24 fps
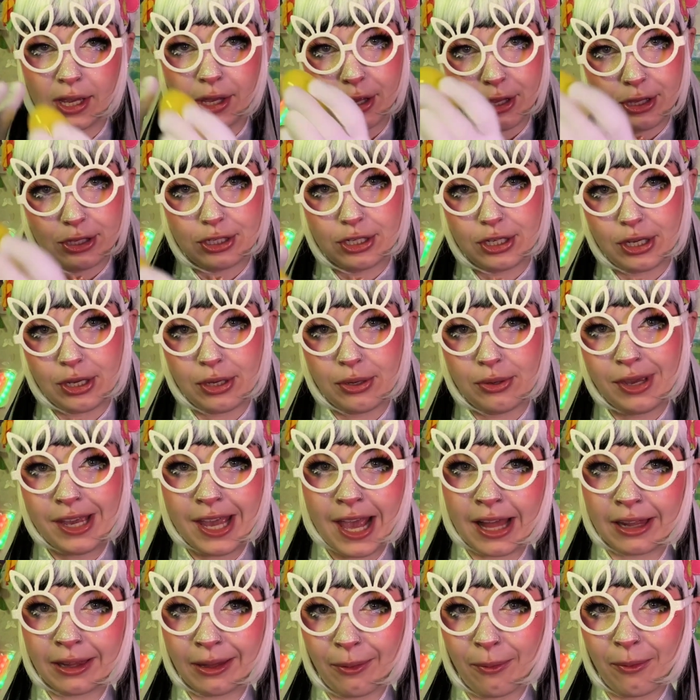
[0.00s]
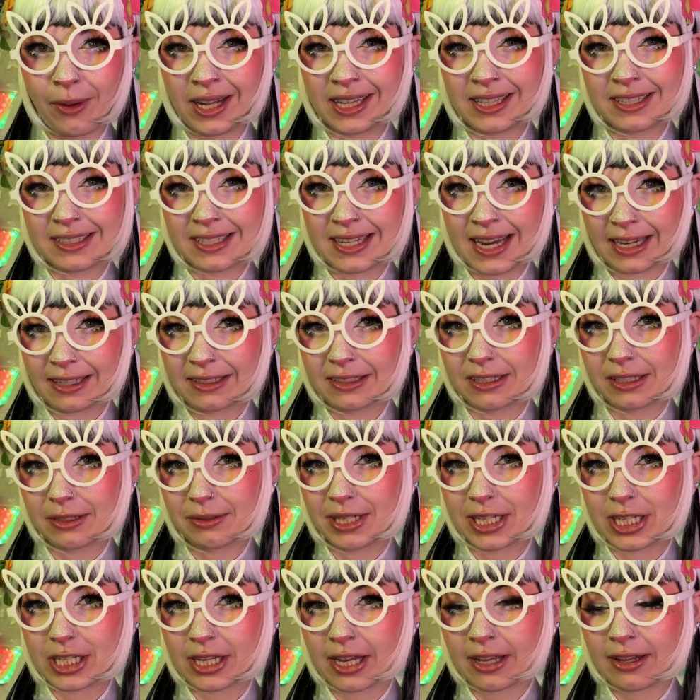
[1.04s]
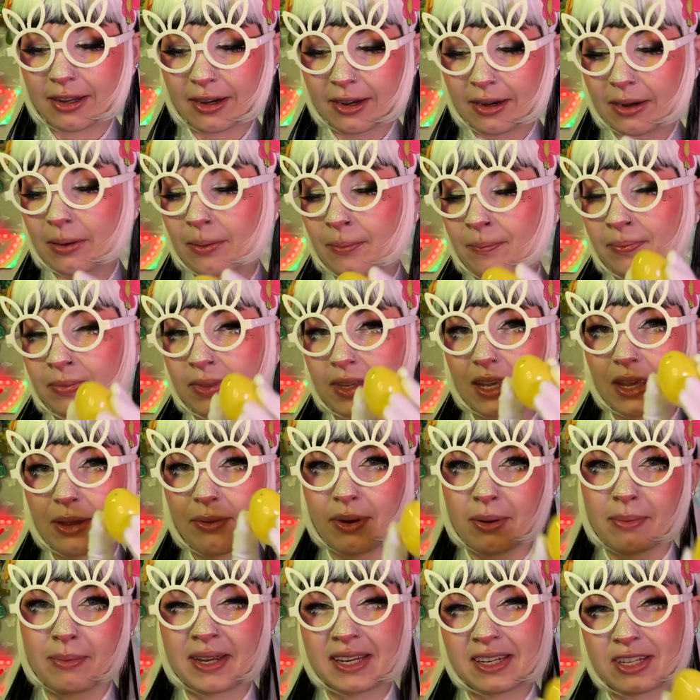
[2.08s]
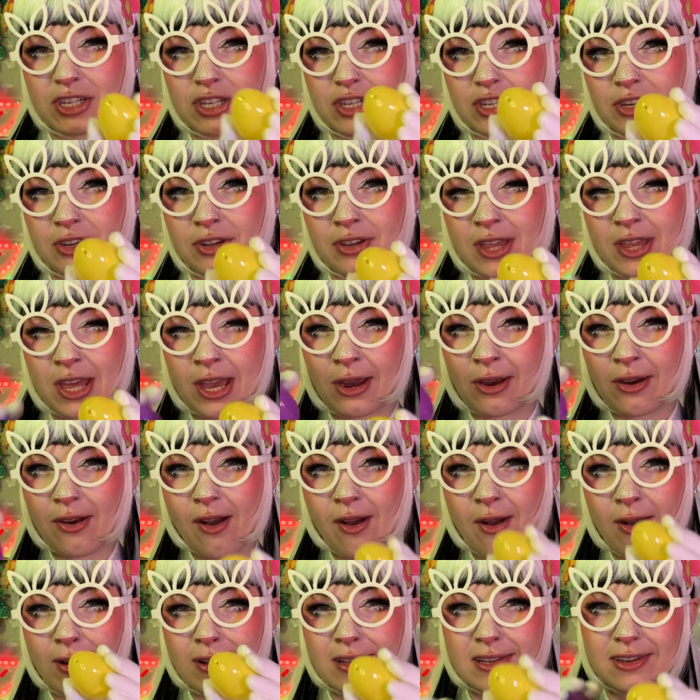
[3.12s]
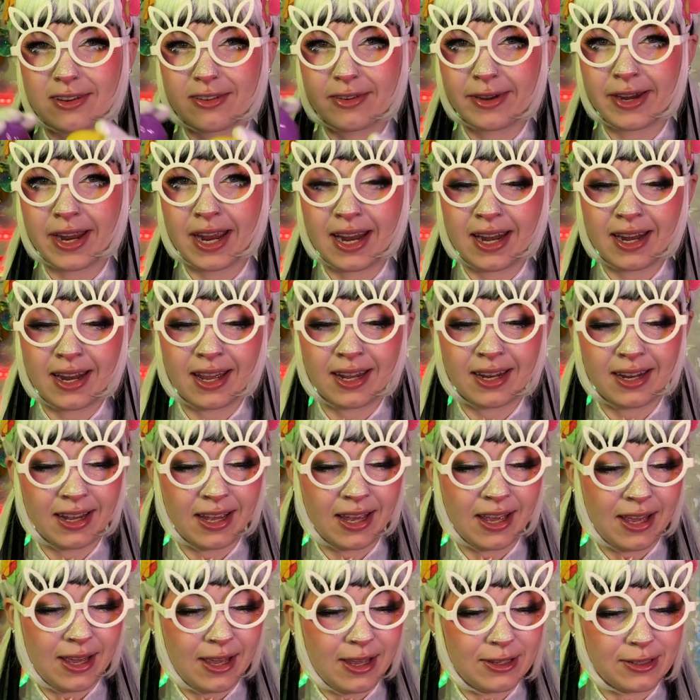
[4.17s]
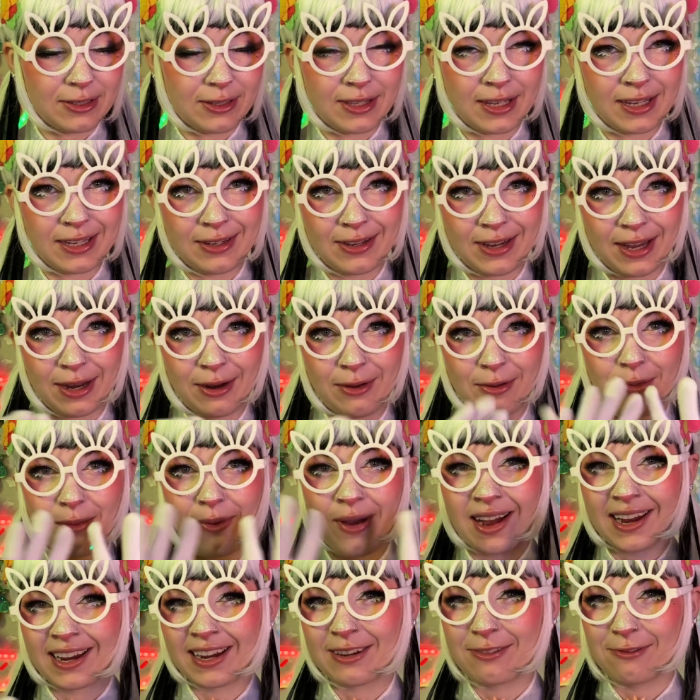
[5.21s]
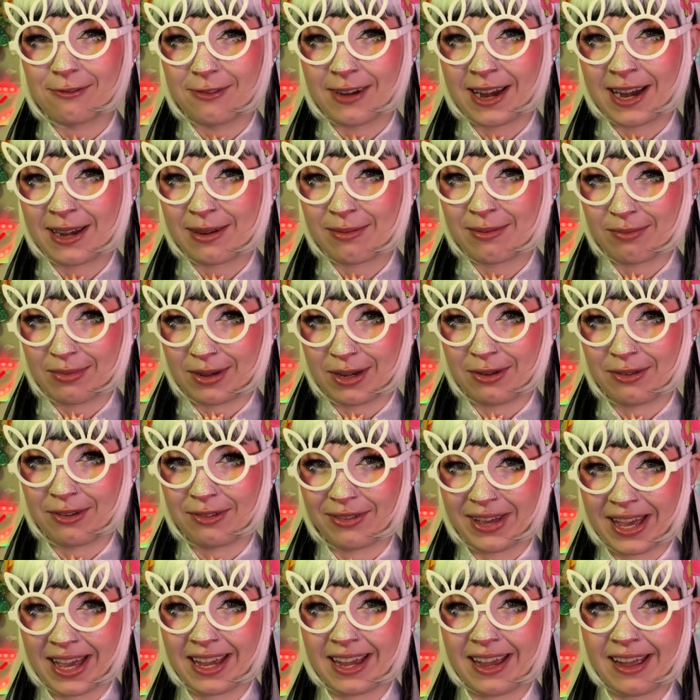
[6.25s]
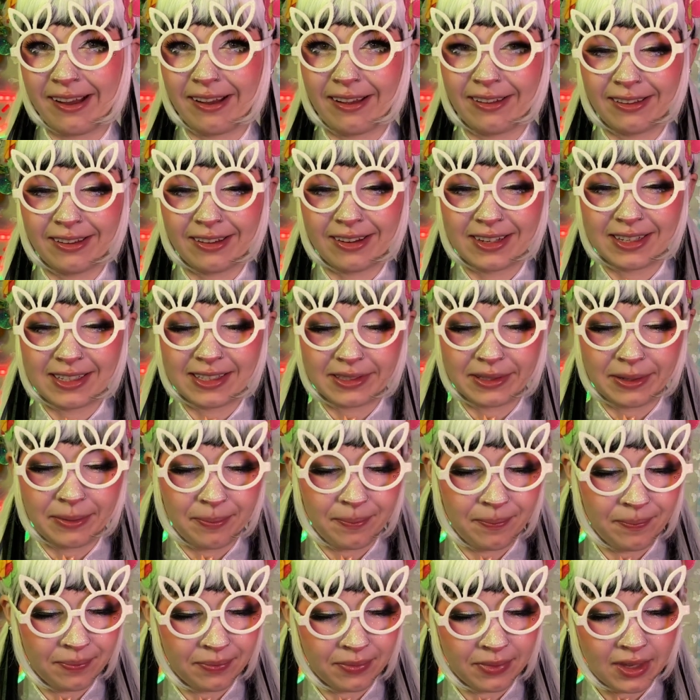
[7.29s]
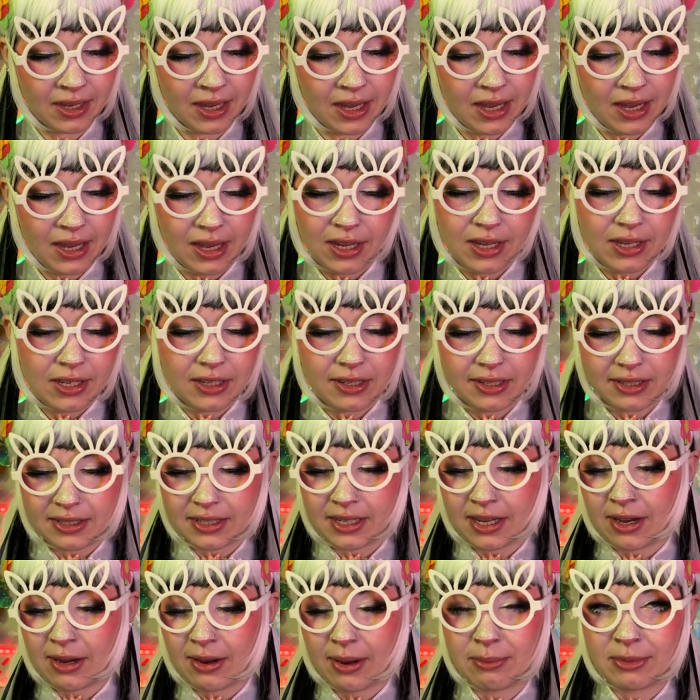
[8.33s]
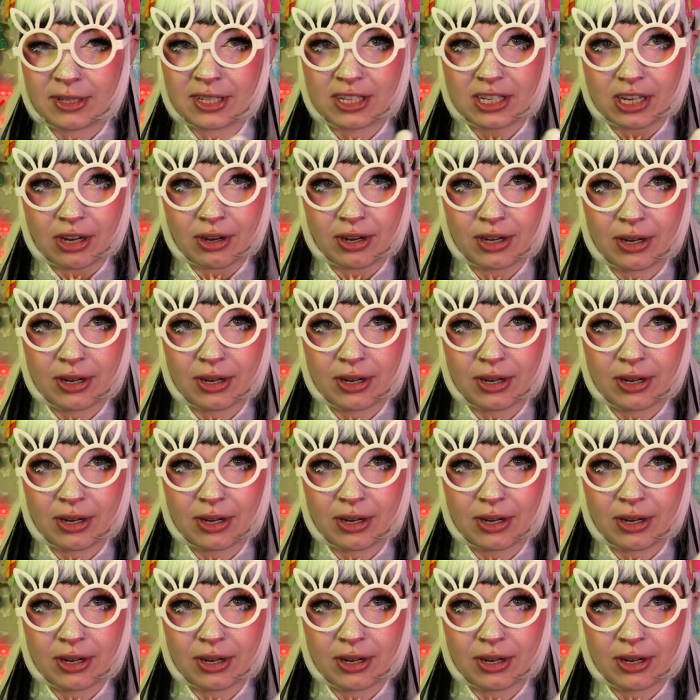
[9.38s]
two yellow ones next to each other. You want to make sure they're alternated so that you get a wide rainbow of egg colors. So I'm just going to